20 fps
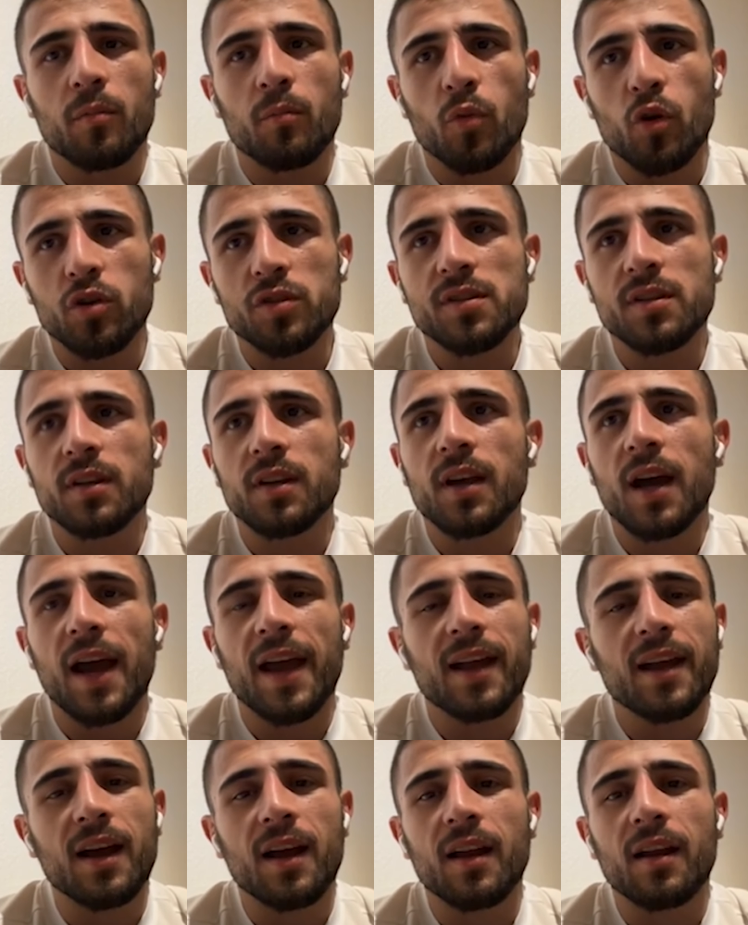Mostly
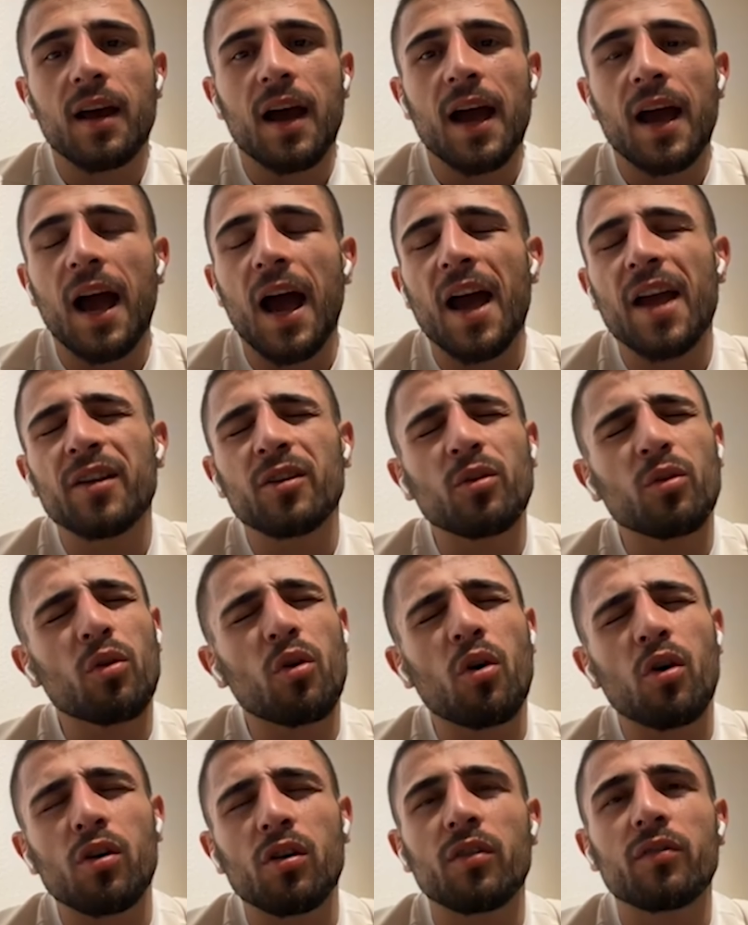I know
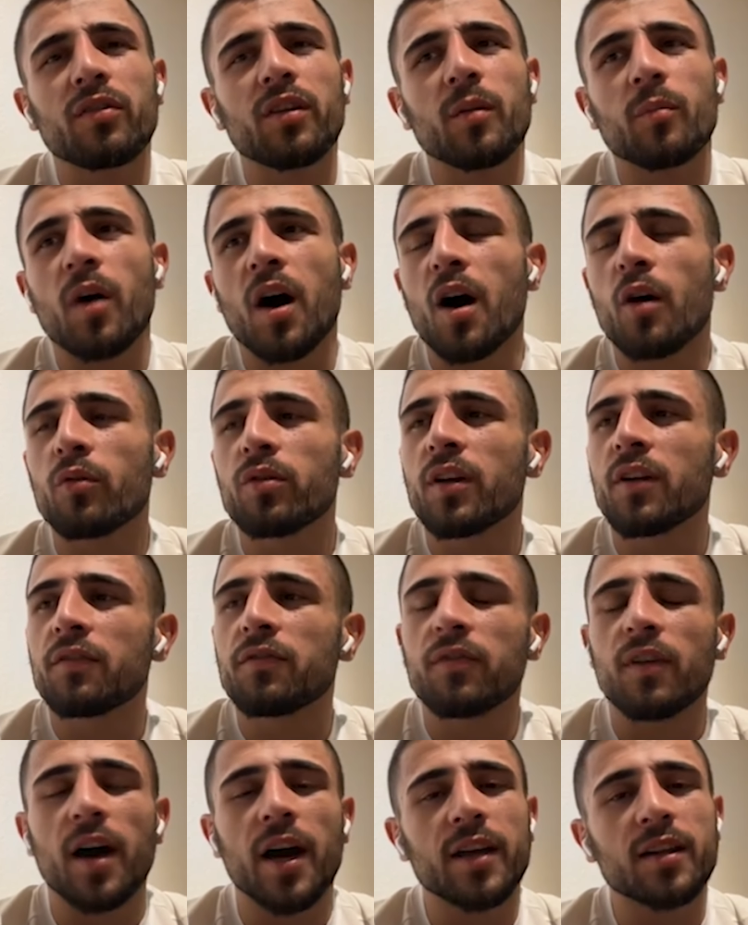all of them, how they
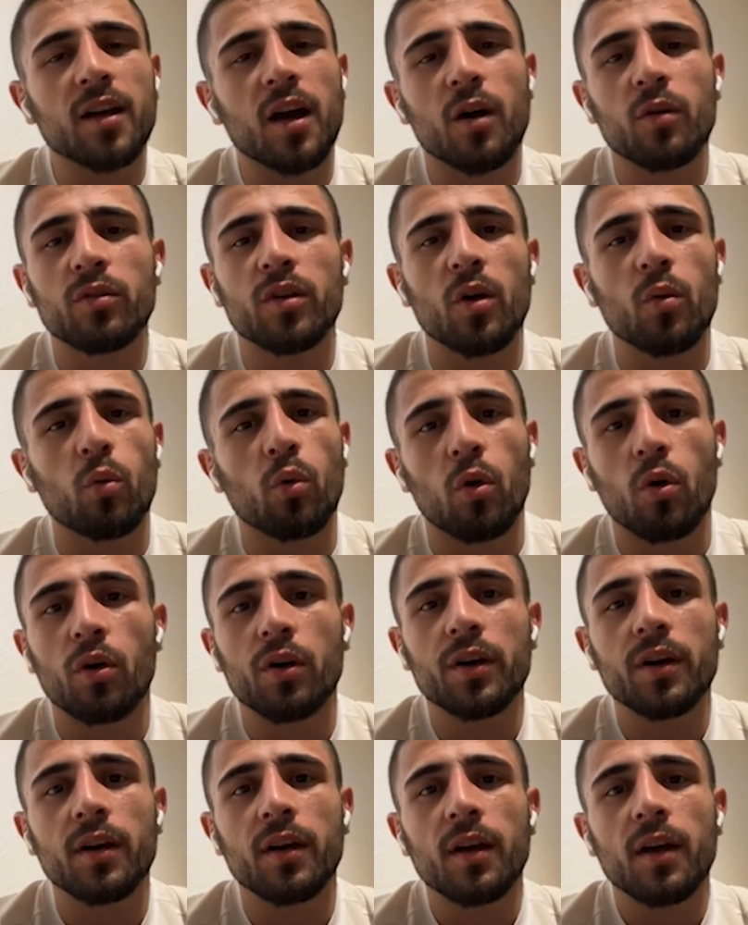fight, how they
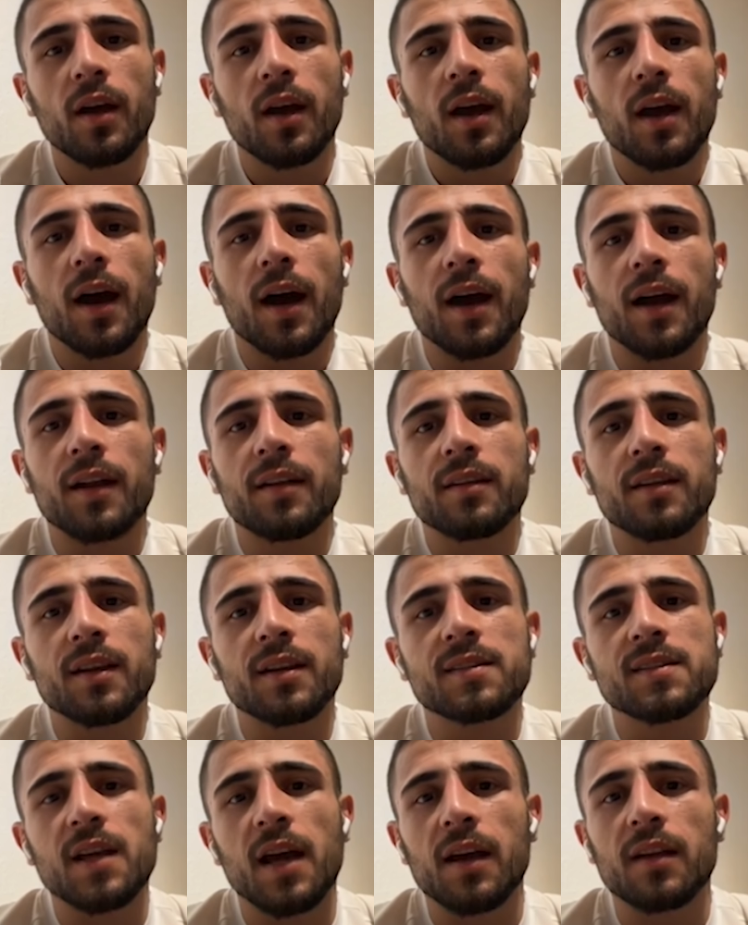work, and
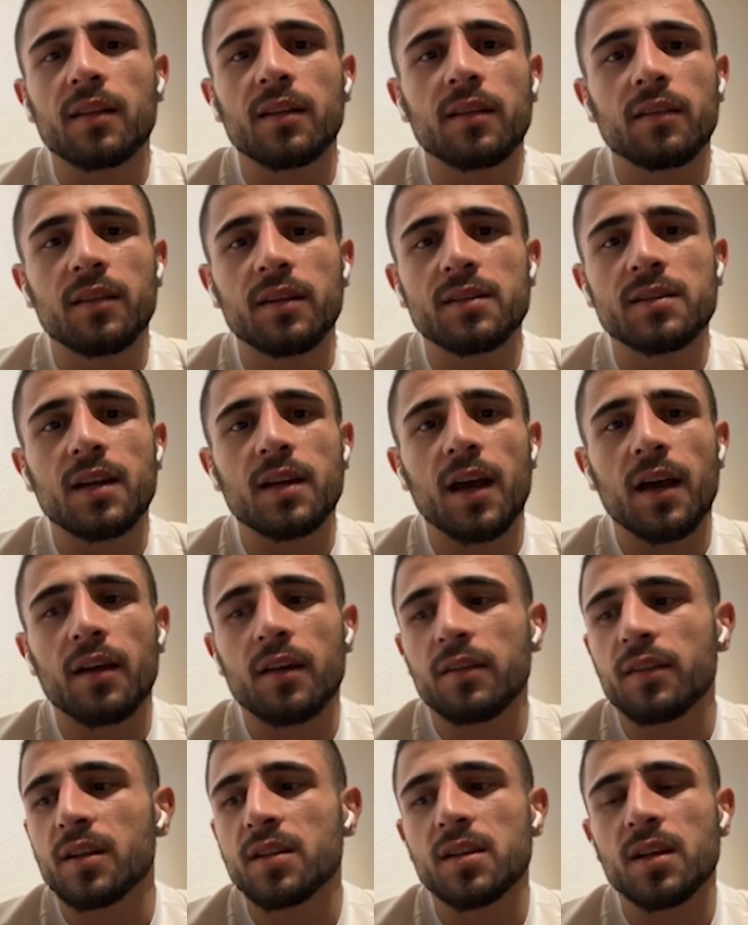exactly this
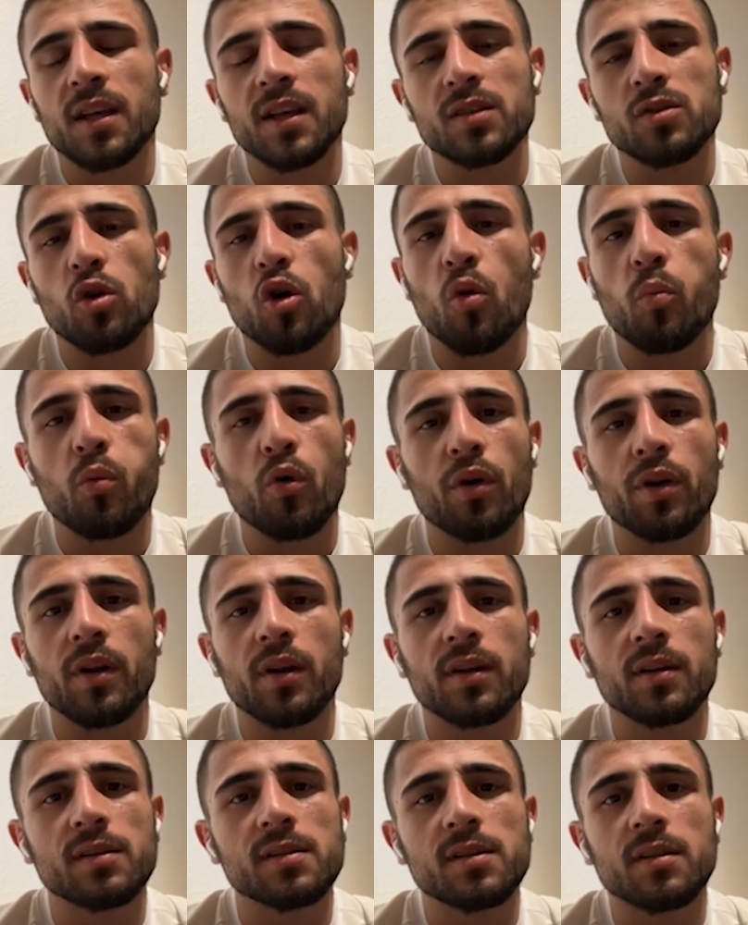guy, this his
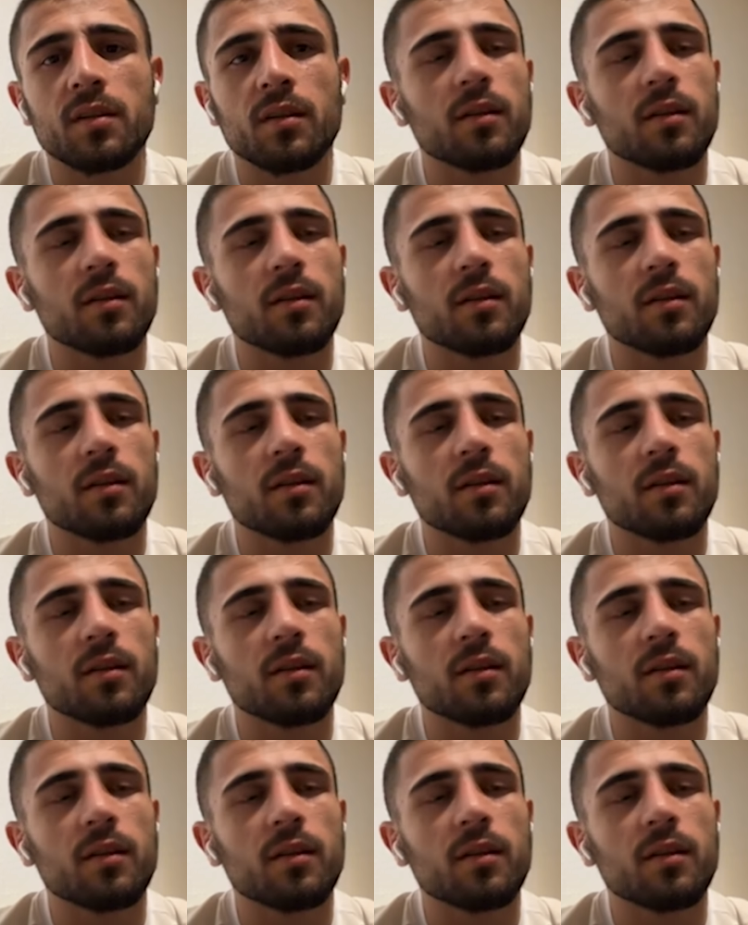opponent.